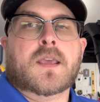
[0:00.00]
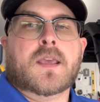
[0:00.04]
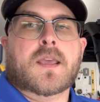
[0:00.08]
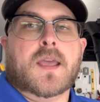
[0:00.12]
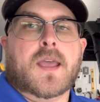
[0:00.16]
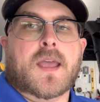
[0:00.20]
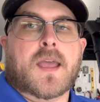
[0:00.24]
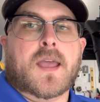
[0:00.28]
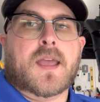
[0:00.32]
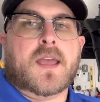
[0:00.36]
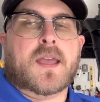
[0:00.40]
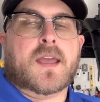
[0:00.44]

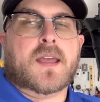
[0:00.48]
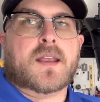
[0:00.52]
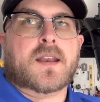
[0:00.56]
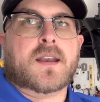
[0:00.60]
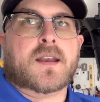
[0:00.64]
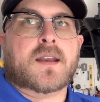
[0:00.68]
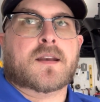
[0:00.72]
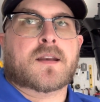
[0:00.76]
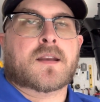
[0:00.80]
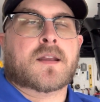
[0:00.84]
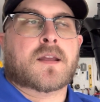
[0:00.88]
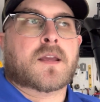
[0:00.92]

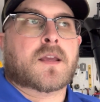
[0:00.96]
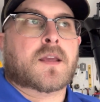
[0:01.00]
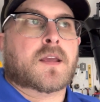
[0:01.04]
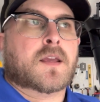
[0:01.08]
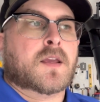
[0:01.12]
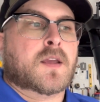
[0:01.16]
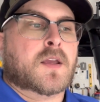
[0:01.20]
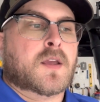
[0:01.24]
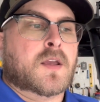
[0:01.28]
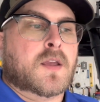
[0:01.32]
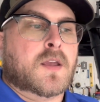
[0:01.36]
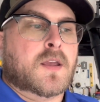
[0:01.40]
And
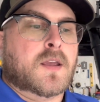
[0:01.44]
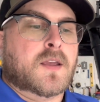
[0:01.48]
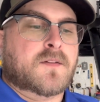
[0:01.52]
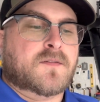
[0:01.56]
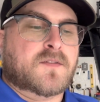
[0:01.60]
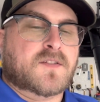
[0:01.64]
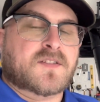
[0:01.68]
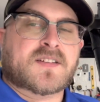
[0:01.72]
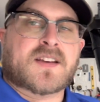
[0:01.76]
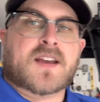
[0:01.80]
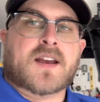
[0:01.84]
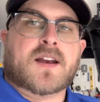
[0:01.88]
if
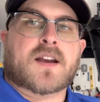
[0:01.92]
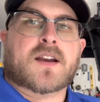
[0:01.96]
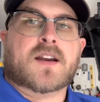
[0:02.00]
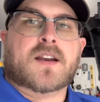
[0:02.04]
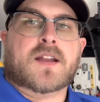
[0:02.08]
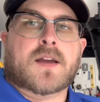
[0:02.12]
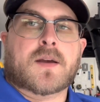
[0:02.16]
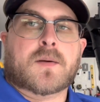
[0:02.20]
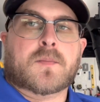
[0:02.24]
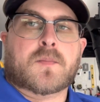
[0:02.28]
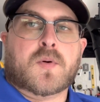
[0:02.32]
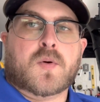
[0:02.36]
you tear it
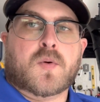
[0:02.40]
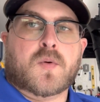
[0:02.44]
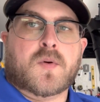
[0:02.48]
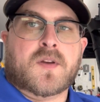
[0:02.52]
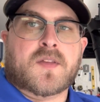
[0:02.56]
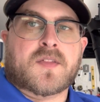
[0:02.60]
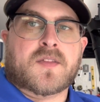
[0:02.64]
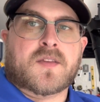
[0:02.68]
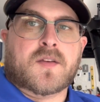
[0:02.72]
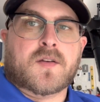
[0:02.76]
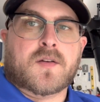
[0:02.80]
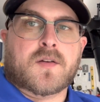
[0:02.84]
up
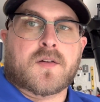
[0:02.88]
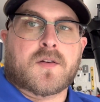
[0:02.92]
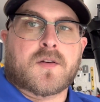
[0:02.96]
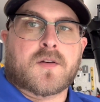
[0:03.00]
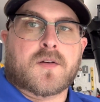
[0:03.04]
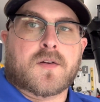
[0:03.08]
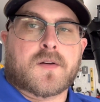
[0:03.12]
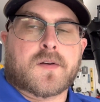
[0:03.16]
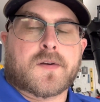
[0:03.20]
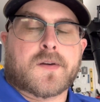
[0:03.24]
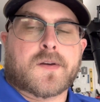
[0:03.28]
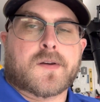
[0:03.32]
with
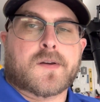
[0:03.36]
your